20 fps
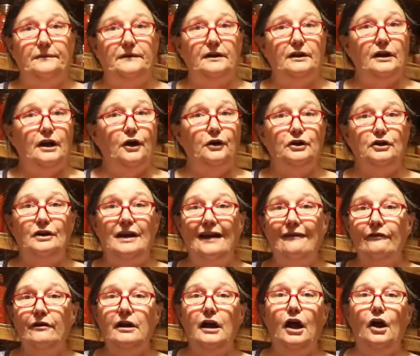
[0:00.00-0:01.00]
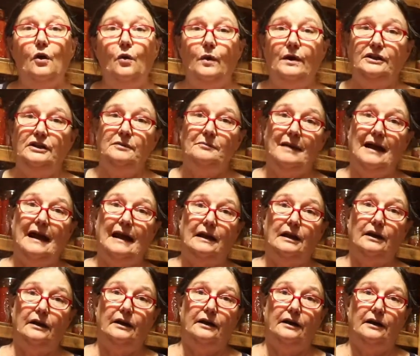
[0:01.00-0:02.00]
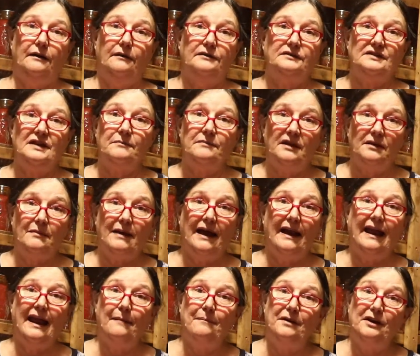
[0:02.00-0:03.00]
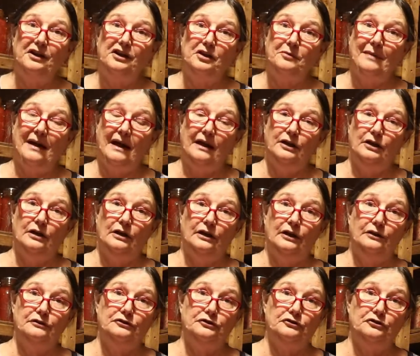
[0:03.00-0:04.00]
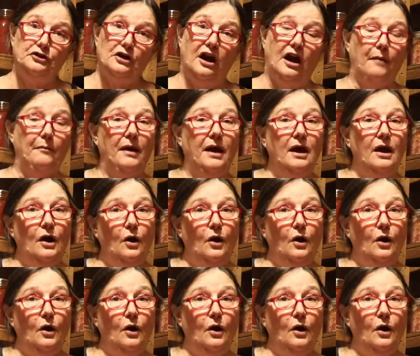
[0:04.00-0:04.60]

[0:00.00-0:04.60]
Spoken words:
You never know when something might happen and you might lose your job,